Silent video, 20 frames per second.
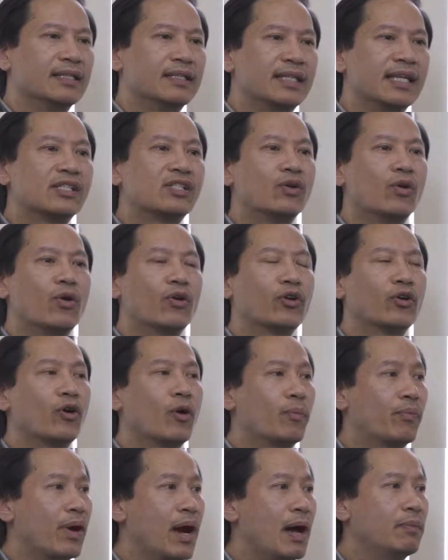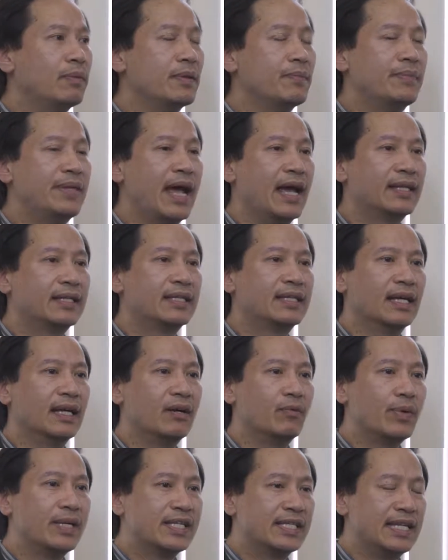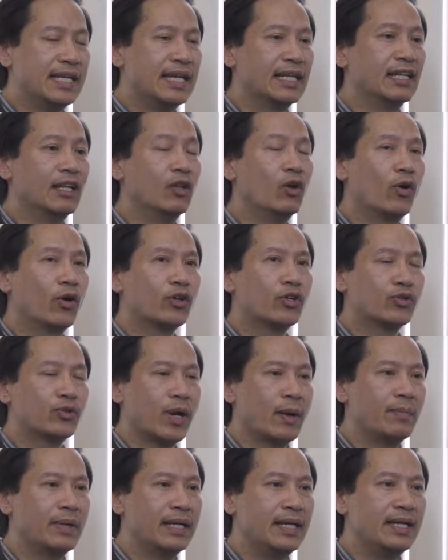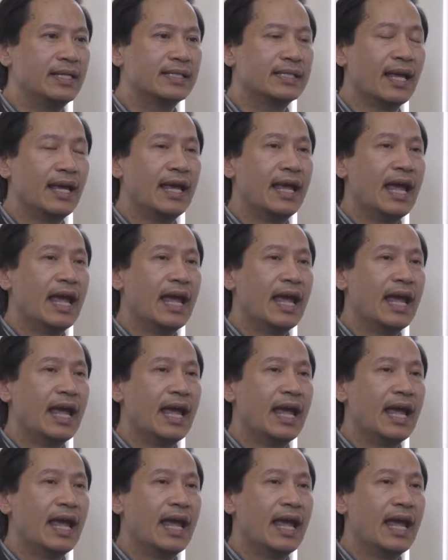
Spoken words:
disorder or problem that we see in the lower extremities.